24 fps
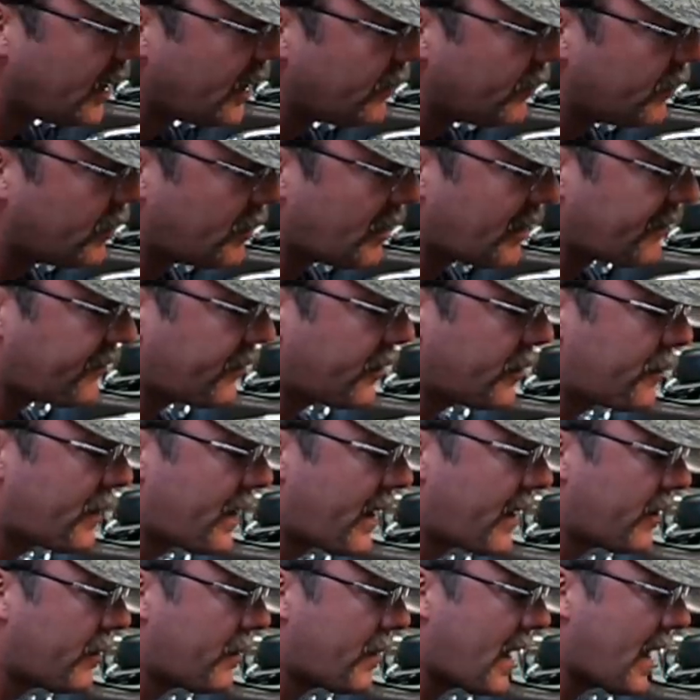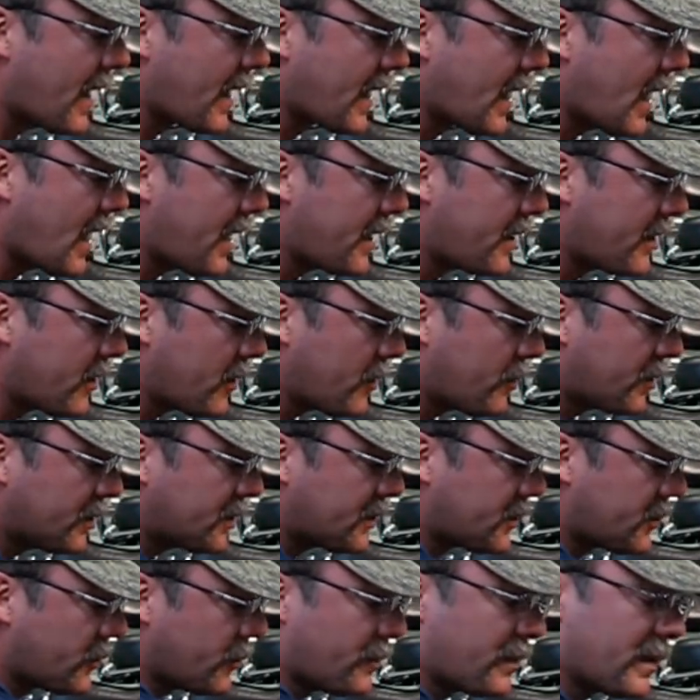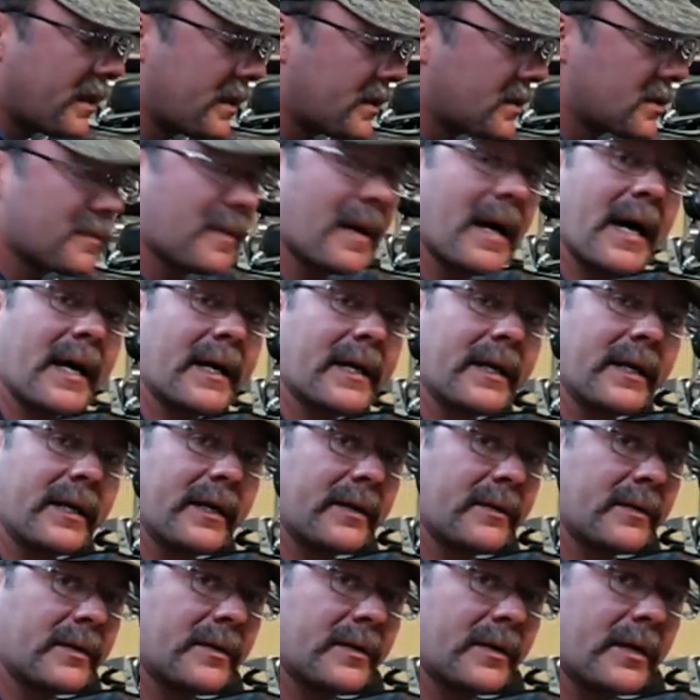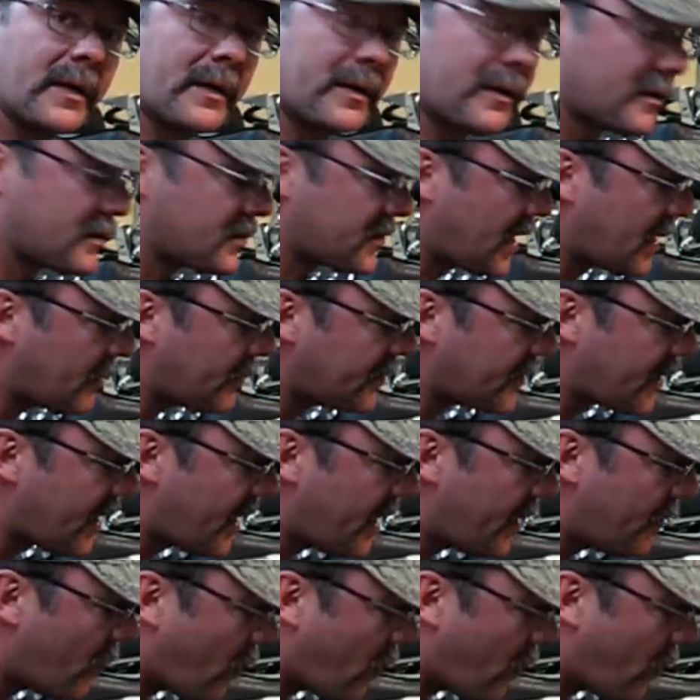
put my foot pedal back on there, put the two pins back in, same with them,